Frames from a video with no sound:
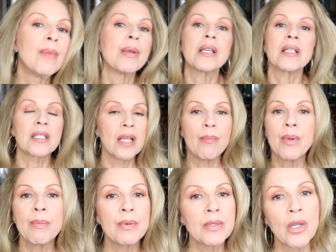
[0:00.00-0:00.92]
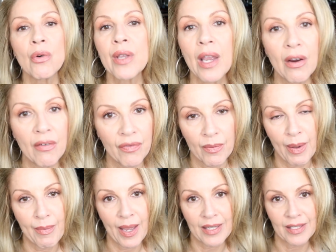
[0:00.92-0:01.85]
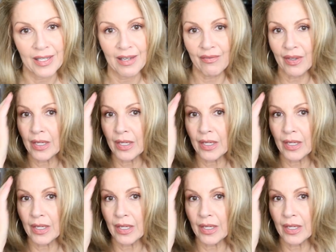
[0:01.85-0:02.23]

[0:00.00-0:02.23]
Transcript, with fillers: because some people don't care for my masking